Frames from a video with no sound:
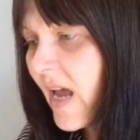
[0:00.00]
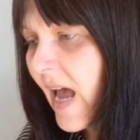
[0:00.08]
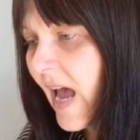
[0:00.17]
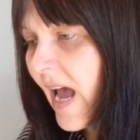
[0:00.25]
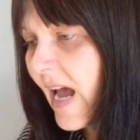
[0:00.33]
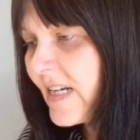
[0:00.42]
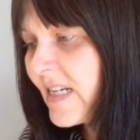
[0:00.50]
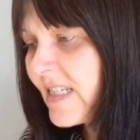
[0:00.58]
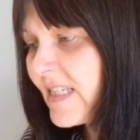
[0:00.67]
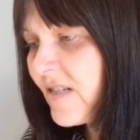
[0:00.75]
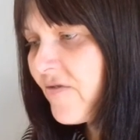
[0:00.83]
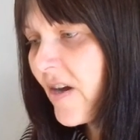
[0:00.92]
And
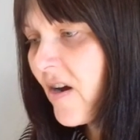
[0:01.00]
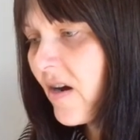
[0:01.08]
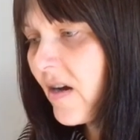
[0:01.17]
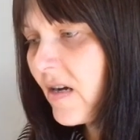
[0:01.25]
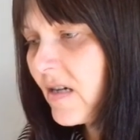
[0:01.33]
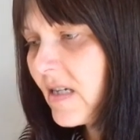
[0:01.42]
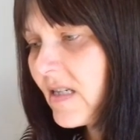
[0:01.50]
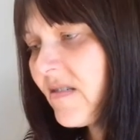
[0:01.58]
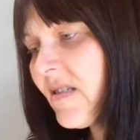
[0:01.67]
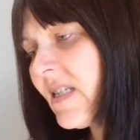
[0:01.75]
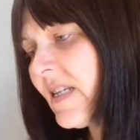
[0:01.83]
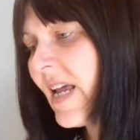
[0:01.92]
considering,
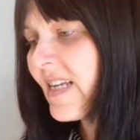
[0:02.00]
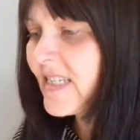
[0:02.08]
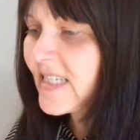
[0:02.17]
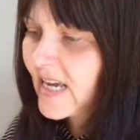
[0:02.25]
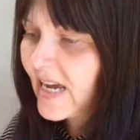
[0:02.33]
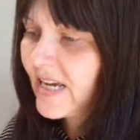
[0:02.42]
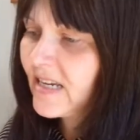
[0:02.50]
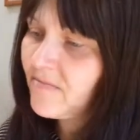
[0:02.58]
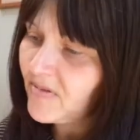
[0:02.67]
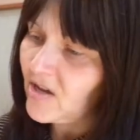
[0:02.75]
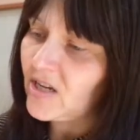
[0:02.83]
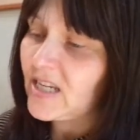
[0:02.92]
let's say
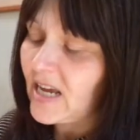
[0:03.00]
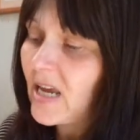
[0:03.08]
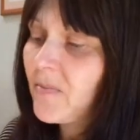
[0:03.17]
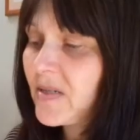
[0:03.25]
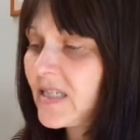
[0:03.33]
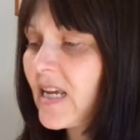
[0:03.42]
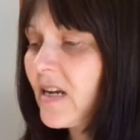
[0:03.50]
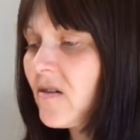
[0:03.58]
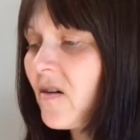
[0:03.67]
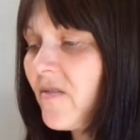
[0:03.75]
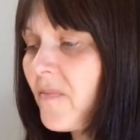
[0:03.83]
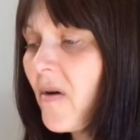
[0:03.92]
38%
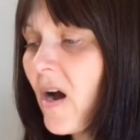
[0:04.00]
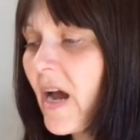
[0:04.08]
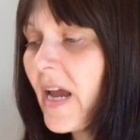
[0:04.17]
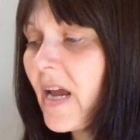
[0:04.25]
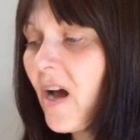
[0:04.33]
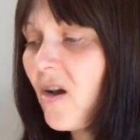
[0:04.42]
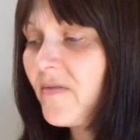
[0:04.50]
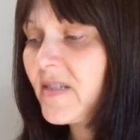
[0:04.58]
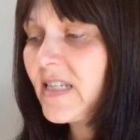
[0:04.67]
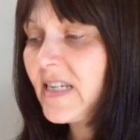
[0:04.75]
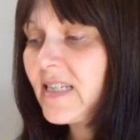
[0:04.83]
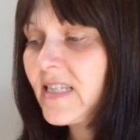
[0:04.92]
of my
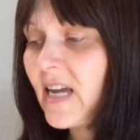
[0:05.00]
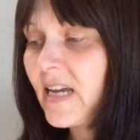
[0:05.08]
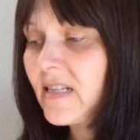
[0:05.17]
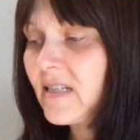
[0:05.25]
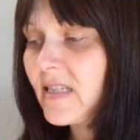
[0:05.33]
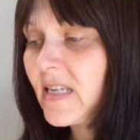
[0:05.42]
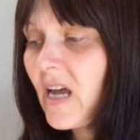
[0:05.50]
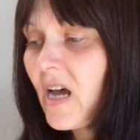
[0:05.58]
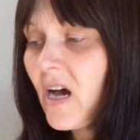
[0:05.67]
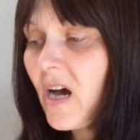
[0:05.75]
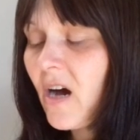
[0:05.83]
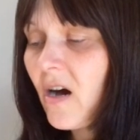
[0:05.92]
overseas sales
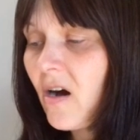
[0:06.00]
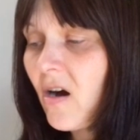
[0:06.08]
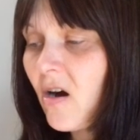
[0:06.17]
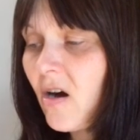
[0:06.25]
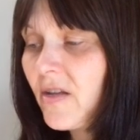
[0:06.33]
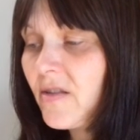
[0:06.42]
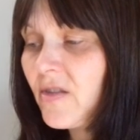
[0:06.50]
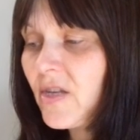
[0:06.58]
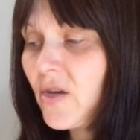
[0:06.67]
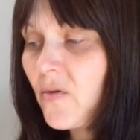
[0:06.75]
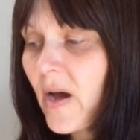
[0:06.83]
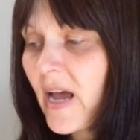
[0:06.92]
are
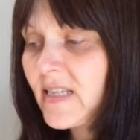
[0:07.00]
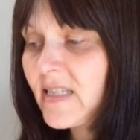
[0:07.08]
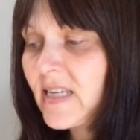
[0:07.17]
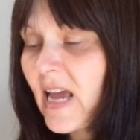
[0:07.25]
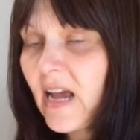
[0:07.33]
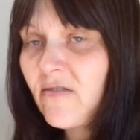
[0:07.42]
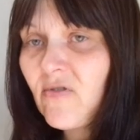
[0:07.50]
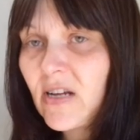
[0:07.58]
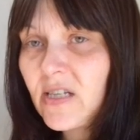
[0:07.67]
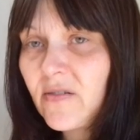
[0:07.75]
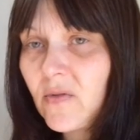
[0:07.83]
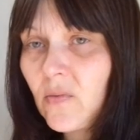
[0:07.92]
the US and
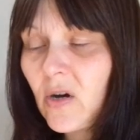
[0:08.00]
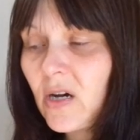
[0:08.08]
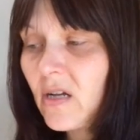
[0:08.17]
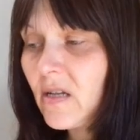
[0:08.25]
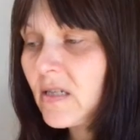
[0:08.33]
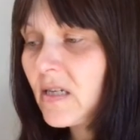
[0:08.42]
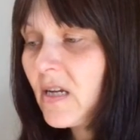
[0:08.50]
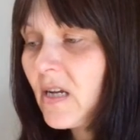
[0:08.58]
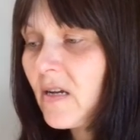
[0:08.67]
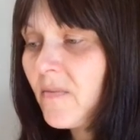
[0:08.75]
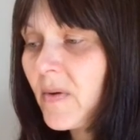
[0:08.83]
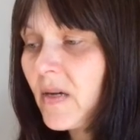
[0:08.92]
rest of the world,
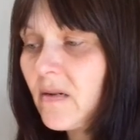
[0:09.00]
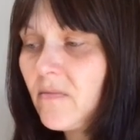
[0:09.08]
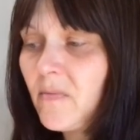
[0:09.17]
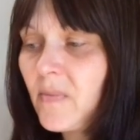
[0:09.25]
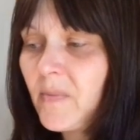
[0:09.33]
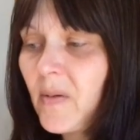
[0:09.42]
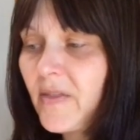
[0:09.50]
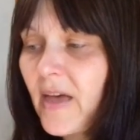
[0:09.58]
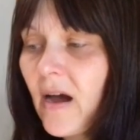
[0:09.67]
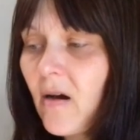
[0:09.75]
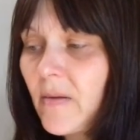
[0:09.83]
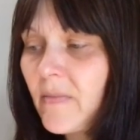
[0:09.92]
by
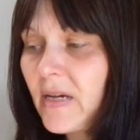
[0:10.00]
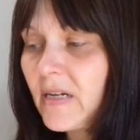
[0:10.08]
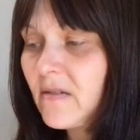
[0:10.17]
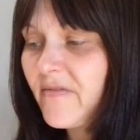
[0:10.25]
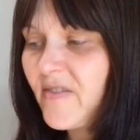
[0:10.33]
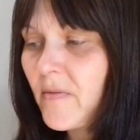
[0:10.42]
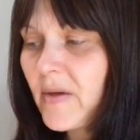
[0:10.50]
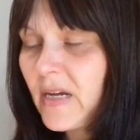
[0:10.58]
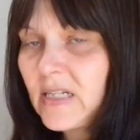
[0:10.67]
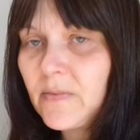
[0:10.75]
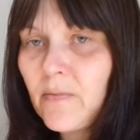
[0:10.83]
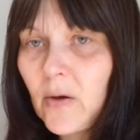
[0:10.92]
that I mean, for
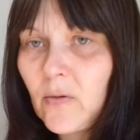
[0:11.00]
me it's